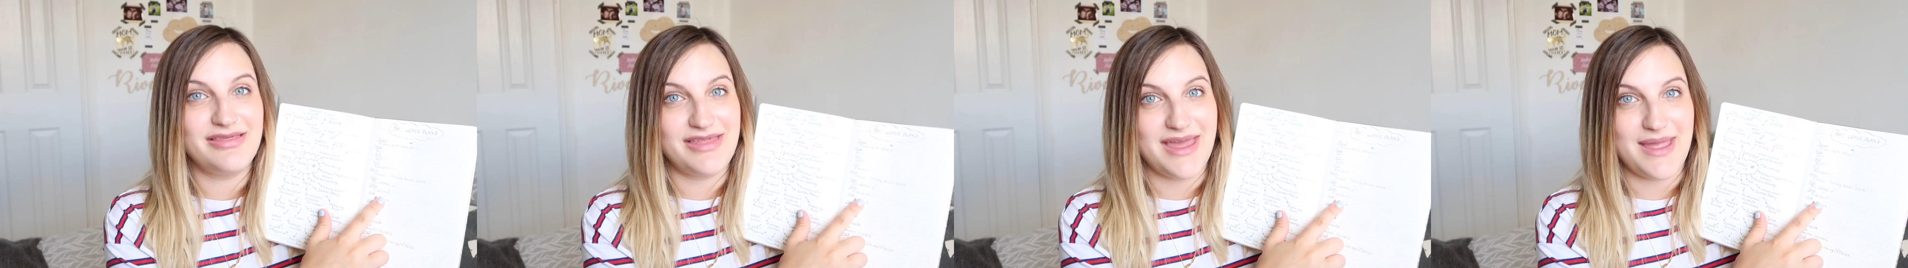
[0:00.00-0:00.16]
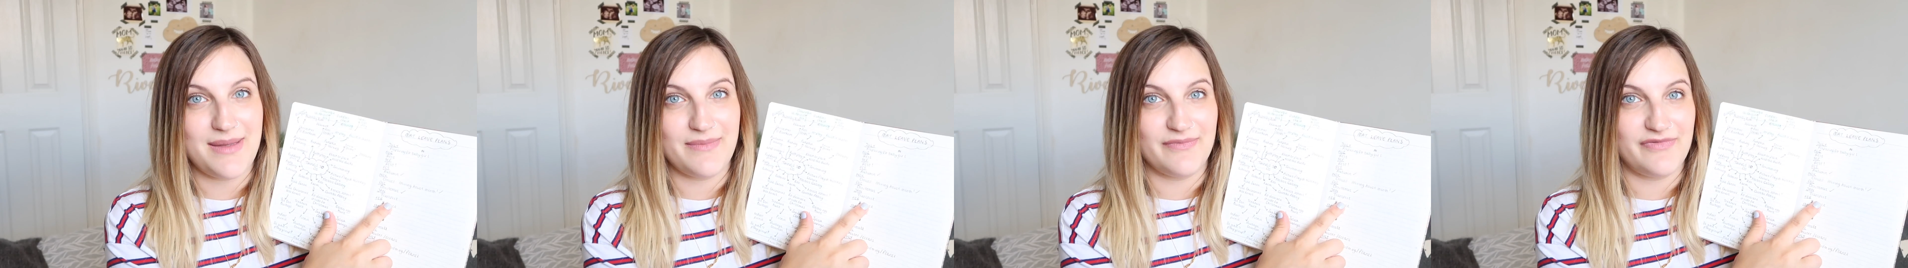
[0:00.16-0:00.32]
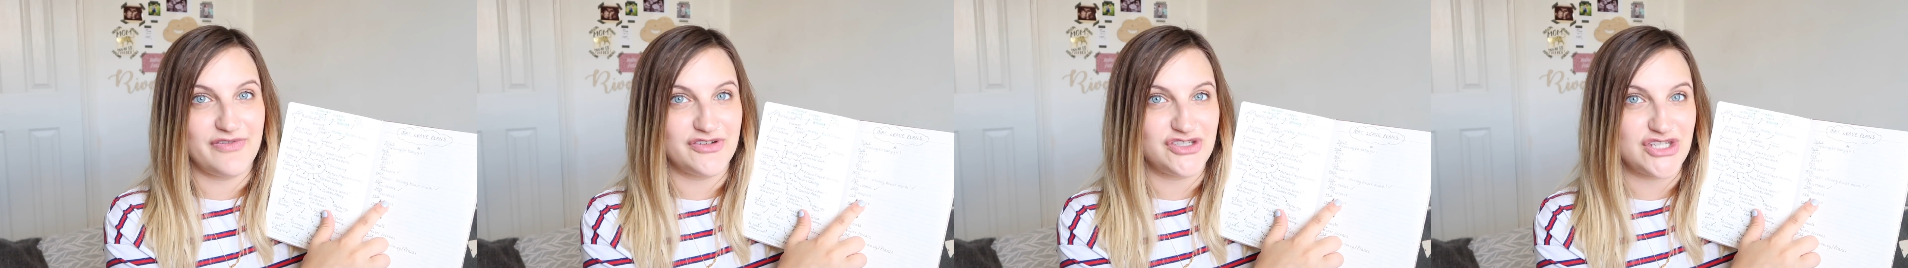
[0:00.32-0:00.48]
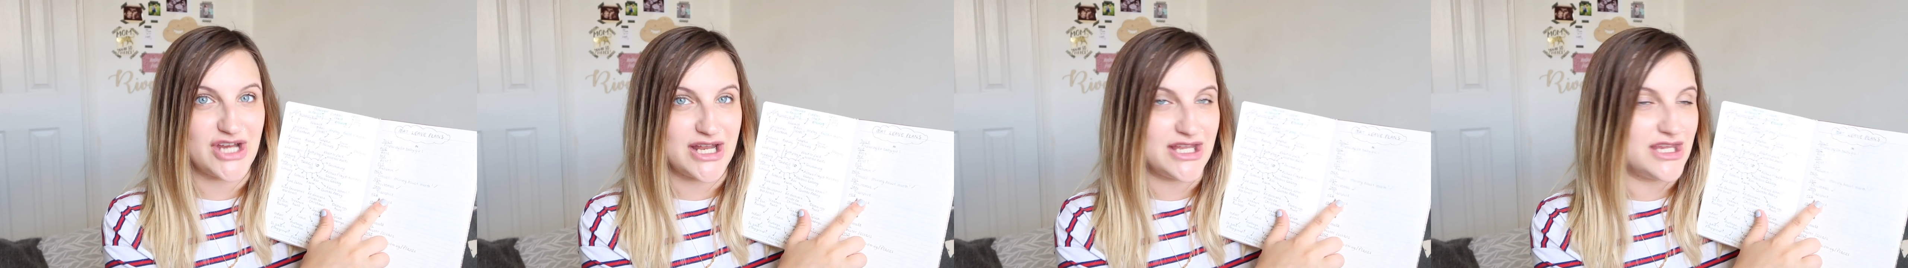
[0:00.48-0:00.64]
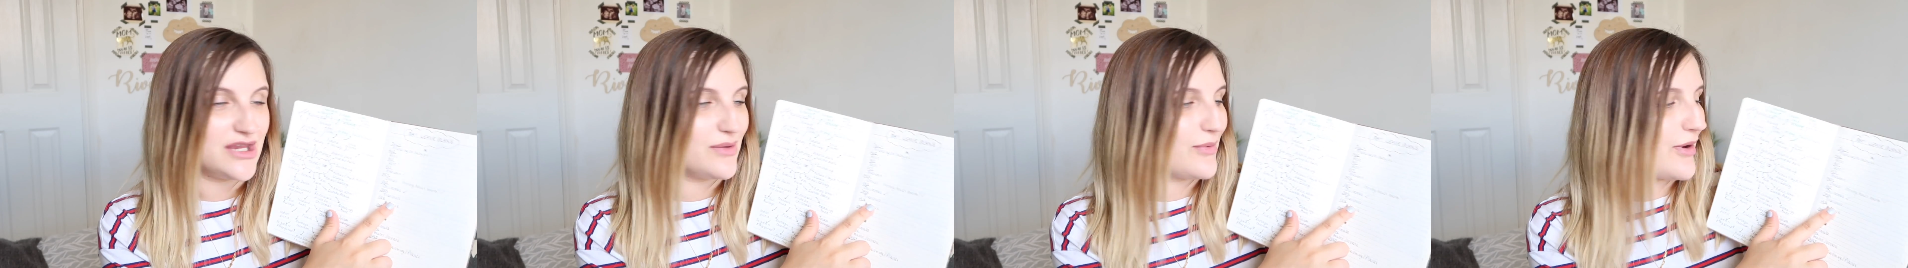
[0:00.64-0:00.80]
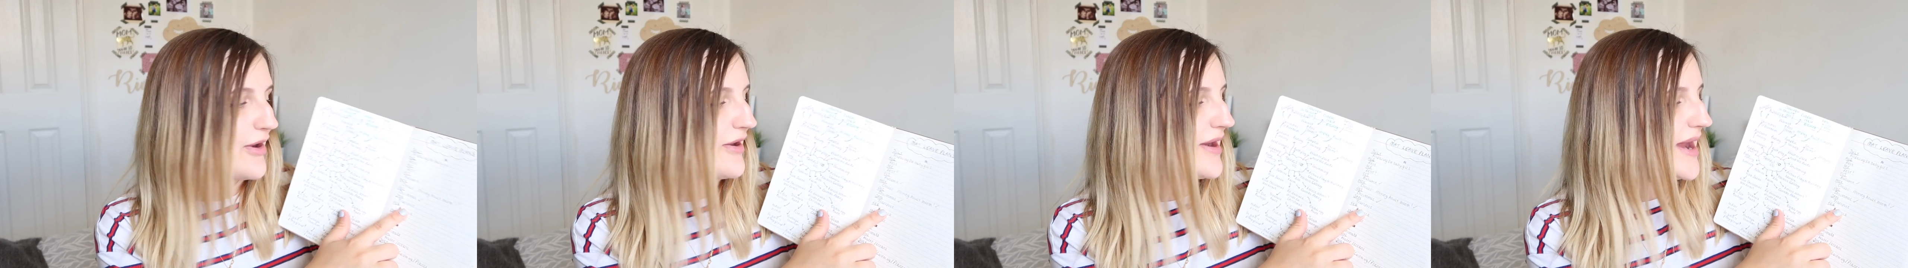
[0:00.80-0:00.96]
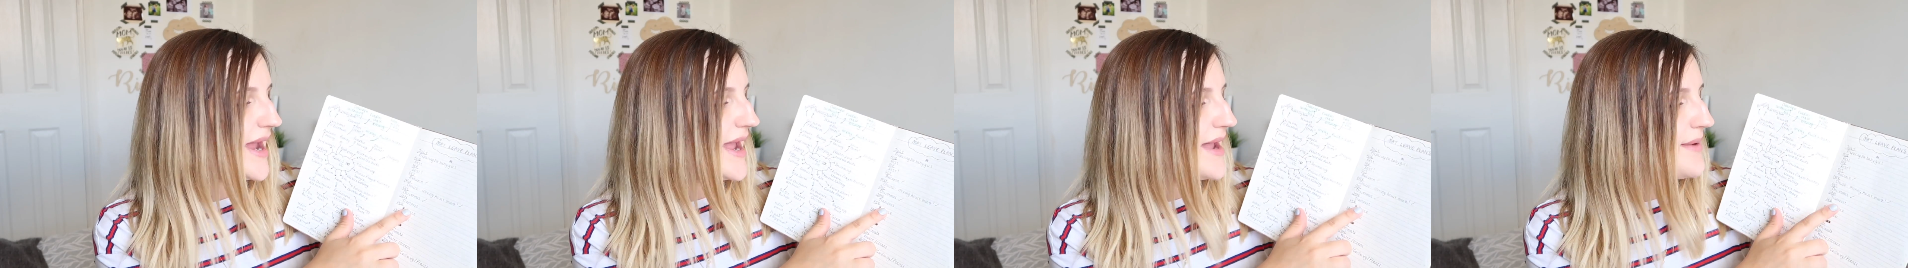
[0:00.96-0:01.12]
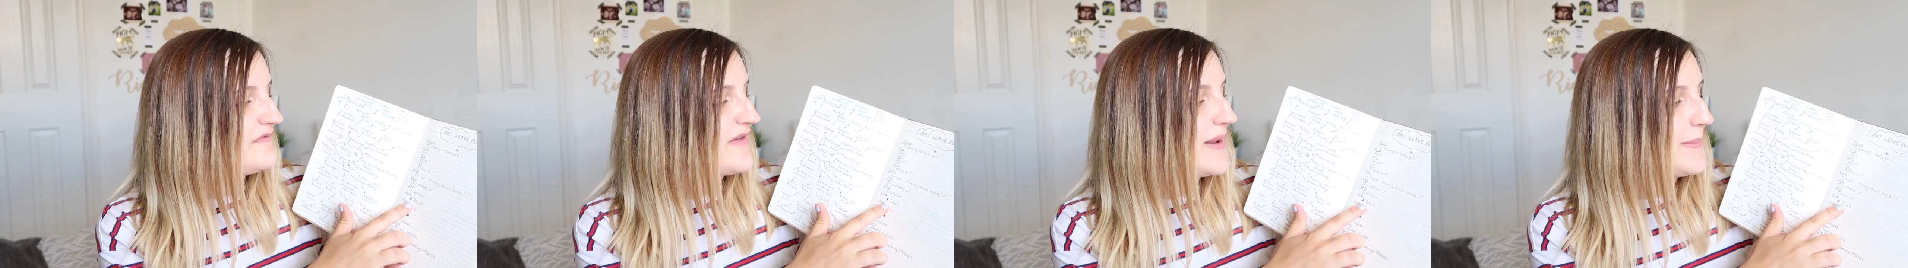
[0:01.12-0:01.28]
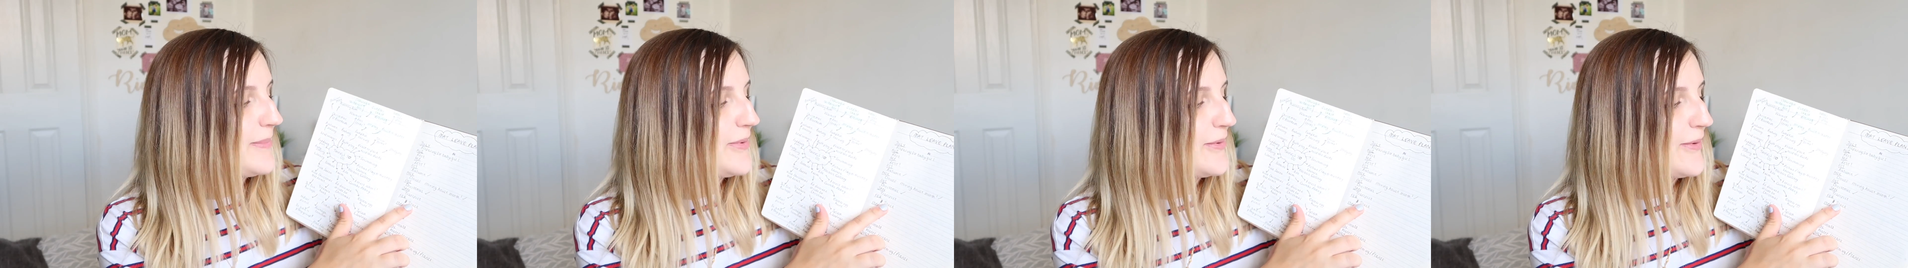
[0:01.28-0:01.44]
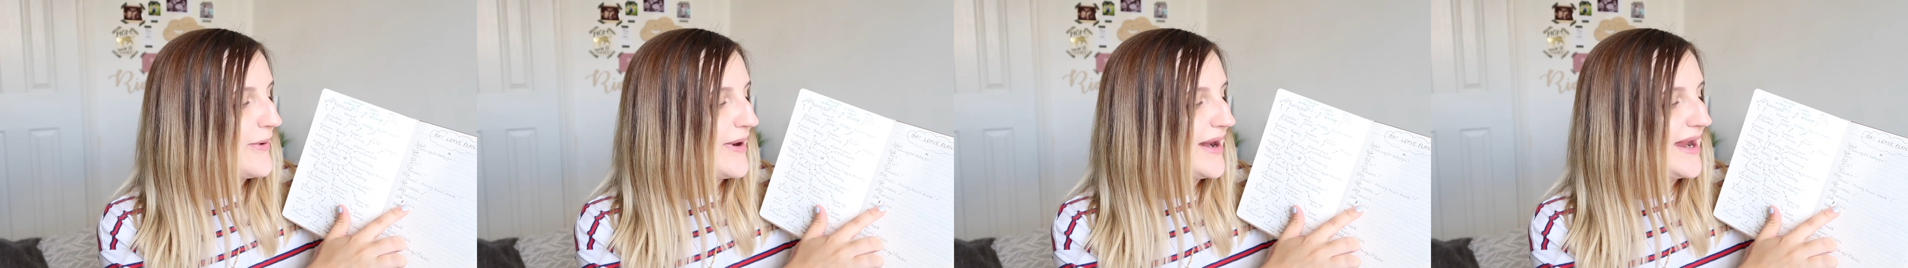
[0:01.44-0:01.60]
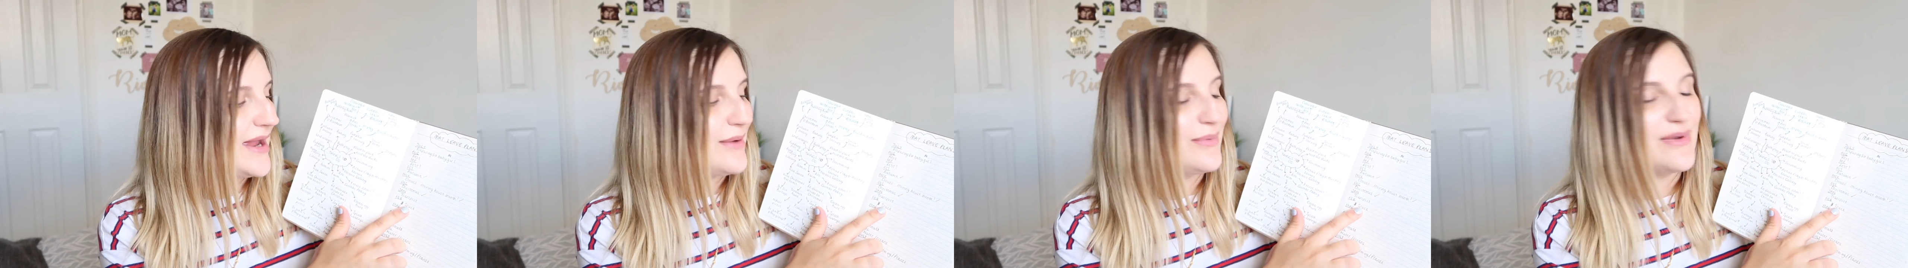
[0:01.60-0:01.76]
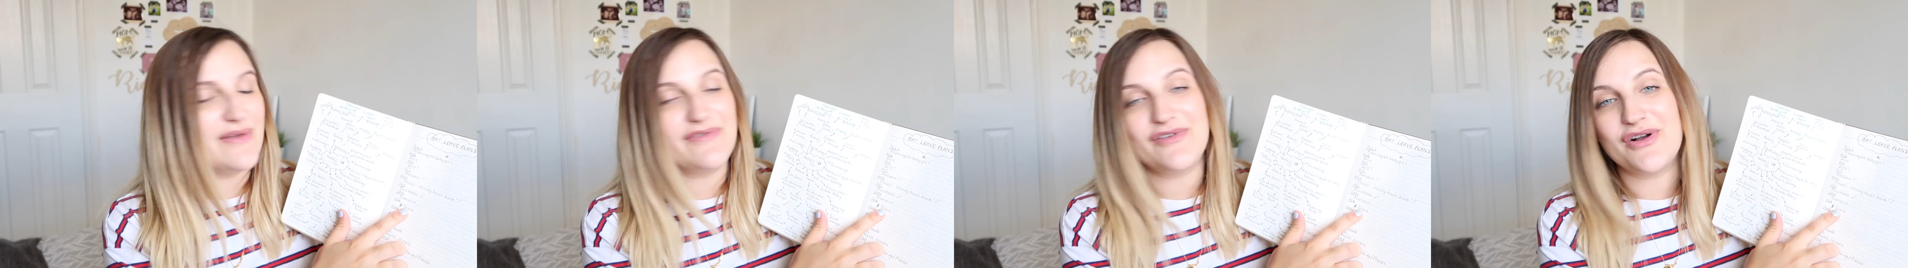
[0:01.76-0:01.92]
theme for January.
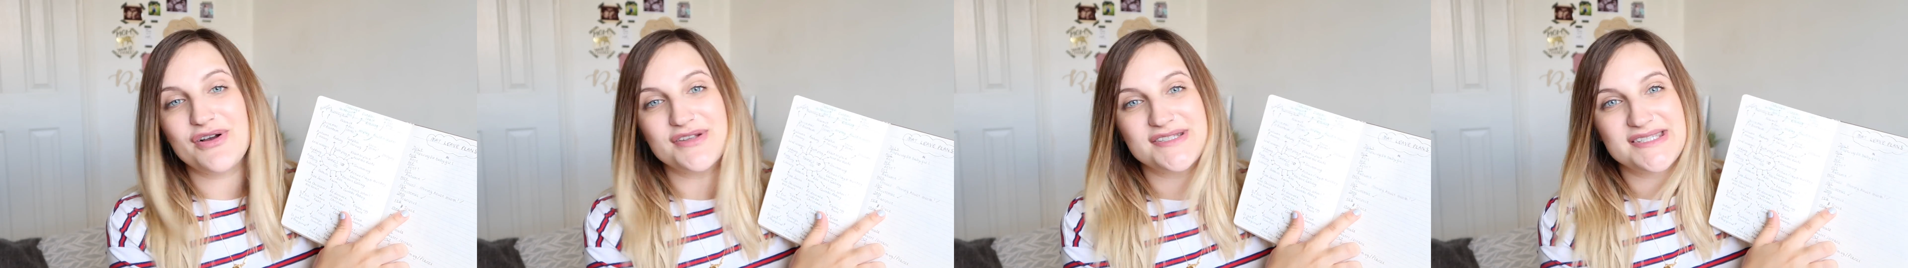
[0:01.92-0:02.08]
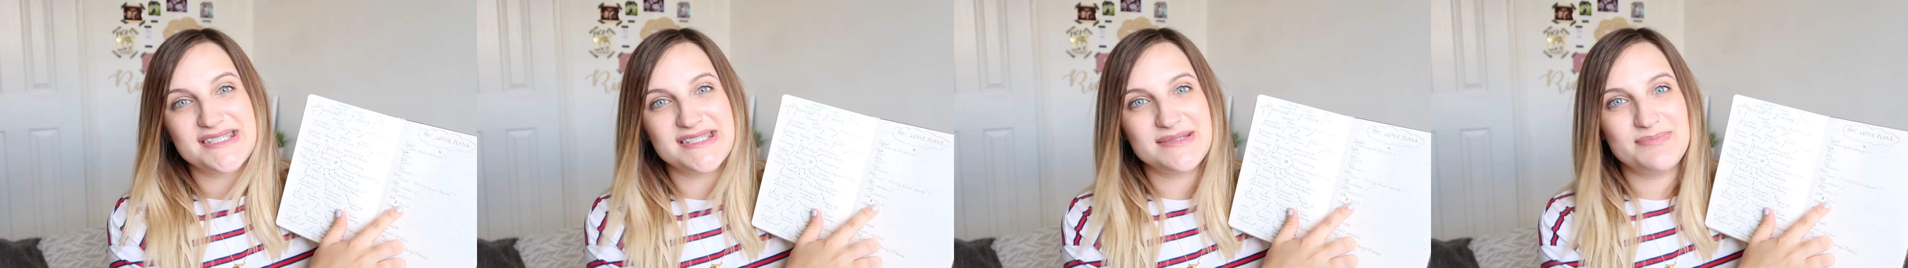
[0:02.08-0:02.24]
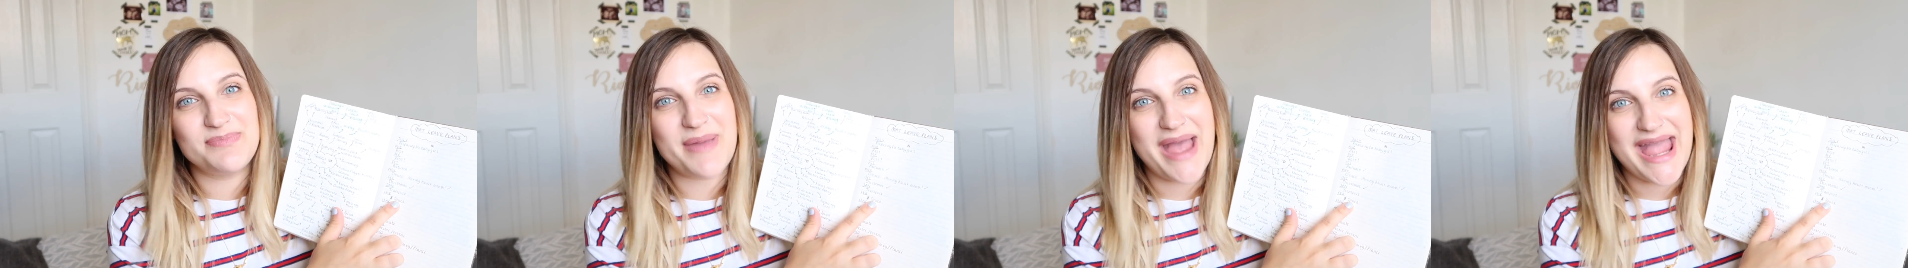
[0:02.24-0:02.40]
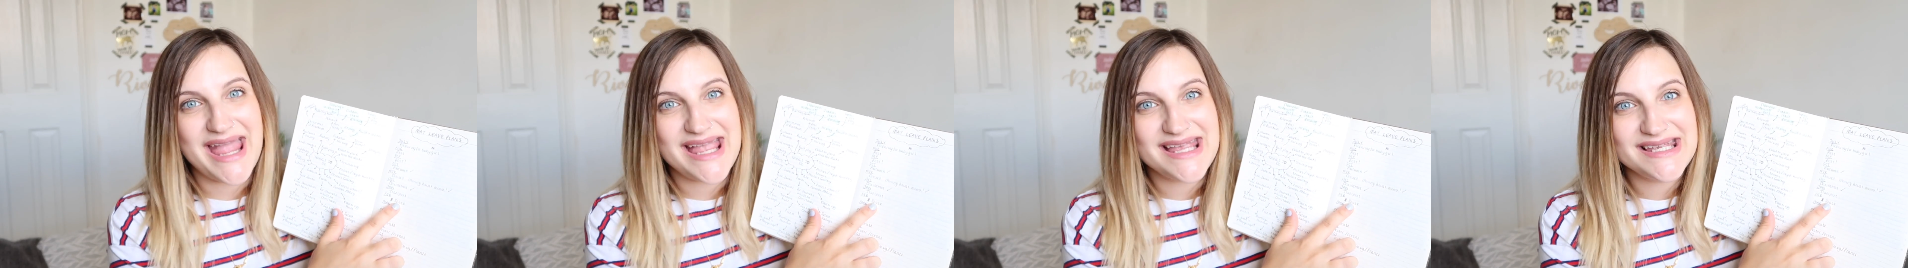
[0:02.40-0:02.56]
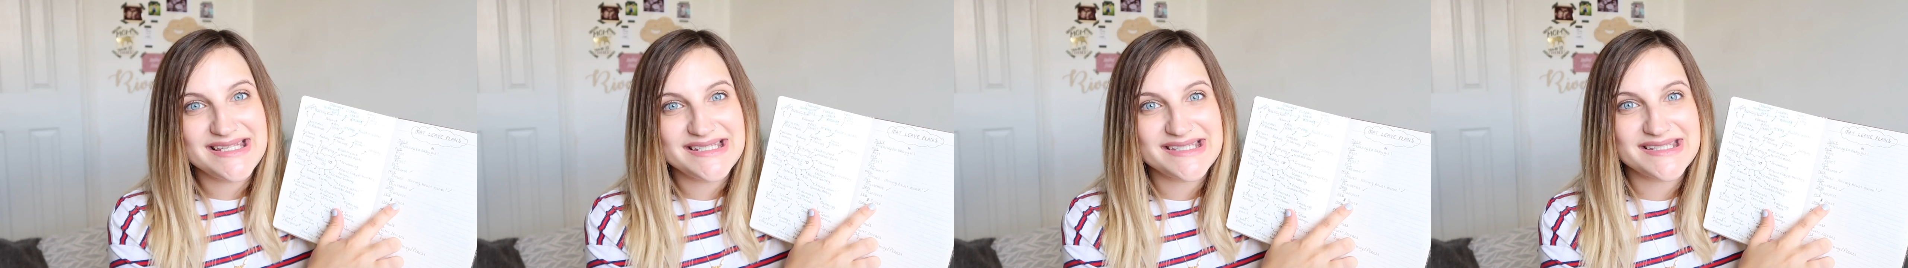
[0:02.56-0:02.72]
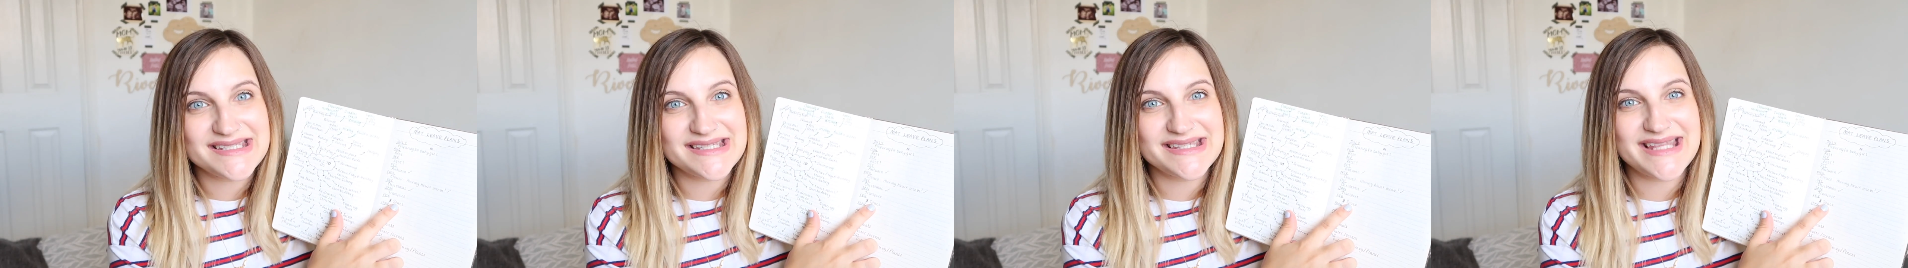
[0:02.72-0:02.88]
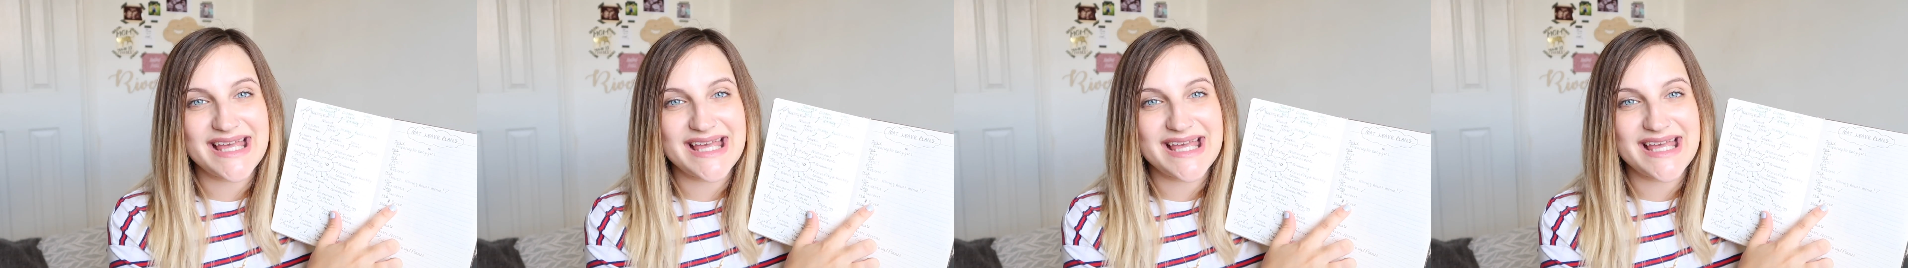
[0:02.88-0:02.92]
February we've got space.